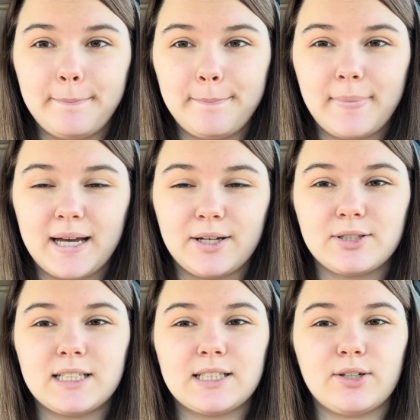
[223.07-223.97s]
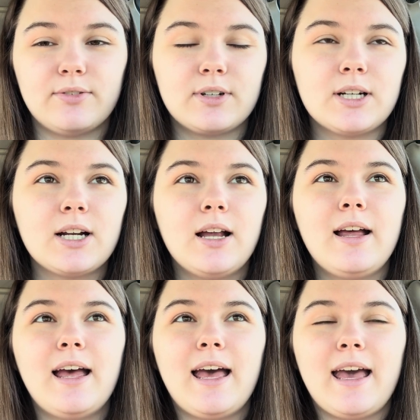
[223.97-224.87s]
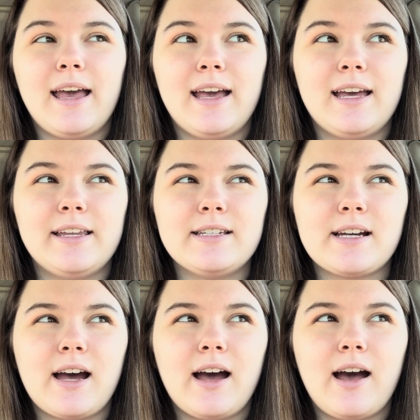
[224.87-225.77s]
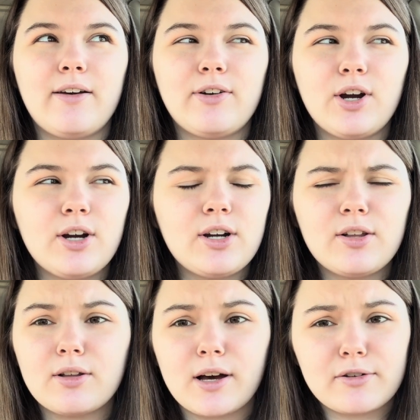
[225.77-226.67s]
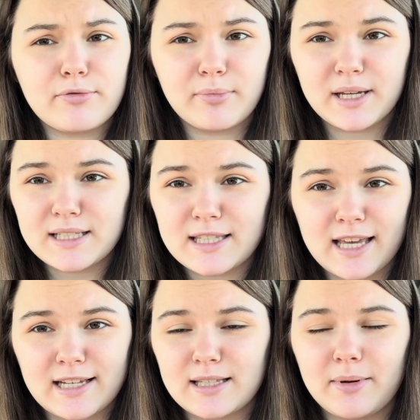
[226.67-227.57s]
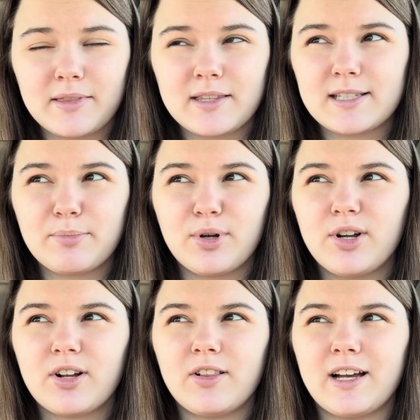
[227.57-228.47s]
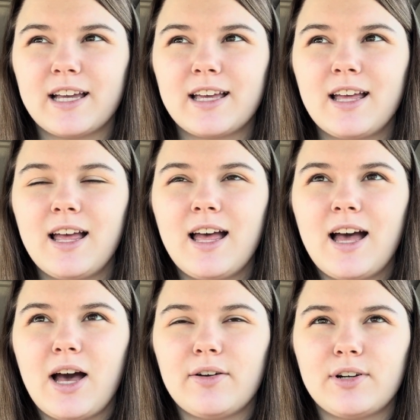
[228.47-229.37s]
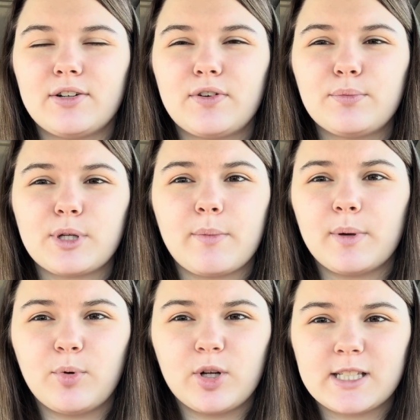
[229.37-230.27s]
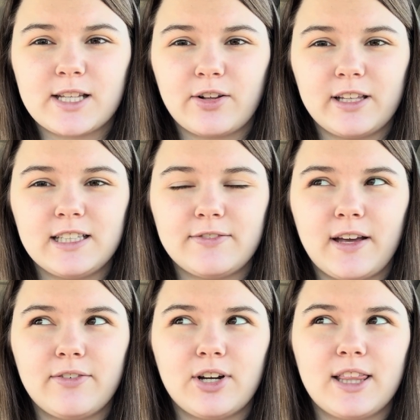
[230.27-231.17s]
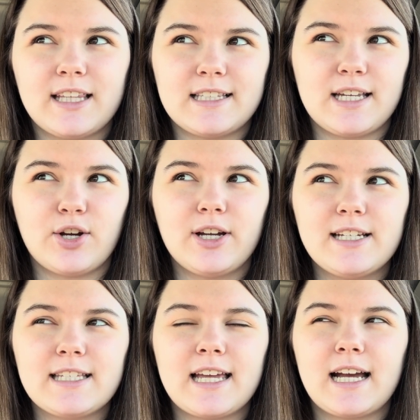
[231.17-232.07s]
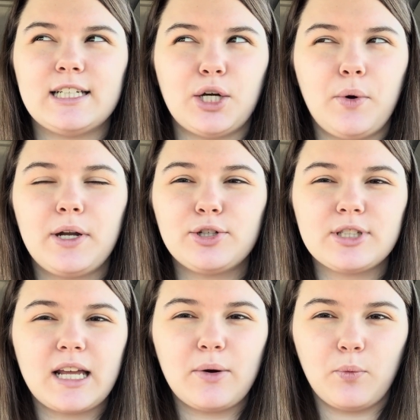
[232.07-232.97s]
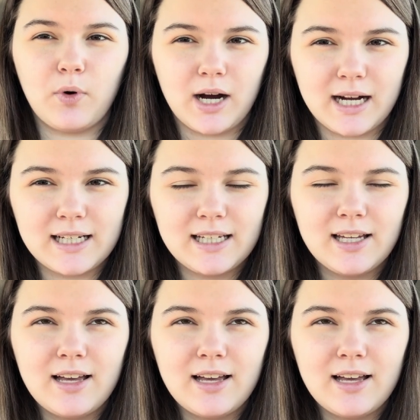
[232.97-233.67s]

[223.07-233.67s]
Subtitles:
by Elsie Silver, and I've heard a lot of mixed things about this book. Like, I've heard from some people it's their least favorite in the series, and I don't understand why.